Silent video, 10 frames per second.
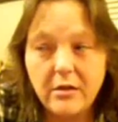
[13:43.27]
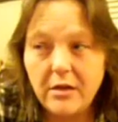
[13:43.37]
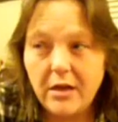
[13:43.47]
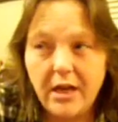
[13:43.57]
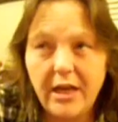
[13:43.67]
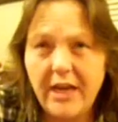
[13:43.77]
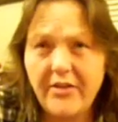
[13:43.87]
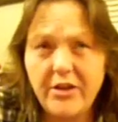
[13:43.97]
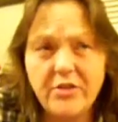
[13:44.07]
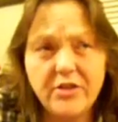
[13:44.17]
I haven't
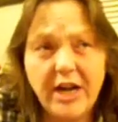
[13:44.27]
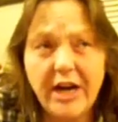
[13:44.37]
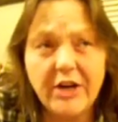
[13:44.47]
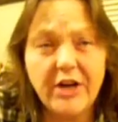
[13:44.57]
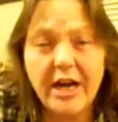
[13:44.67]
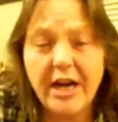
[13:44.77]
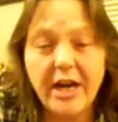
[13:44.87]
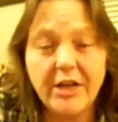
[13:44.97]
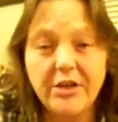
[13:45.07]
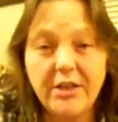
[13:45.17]
used a hair dye, and I
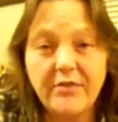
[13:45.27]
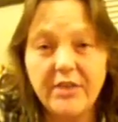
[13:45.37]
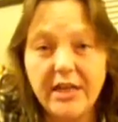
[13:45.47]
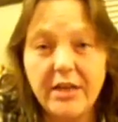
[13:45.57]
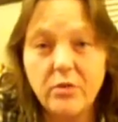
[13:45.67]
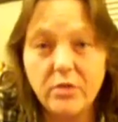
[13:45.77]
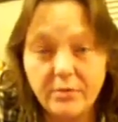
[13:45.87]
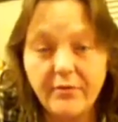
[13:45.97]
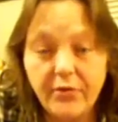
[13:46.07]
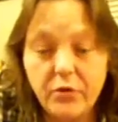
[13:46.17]
couldn't even tell you when. It's been a
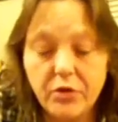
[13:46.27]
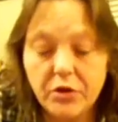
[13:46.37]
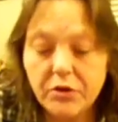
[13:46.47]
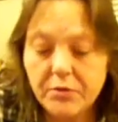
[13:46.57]
few years.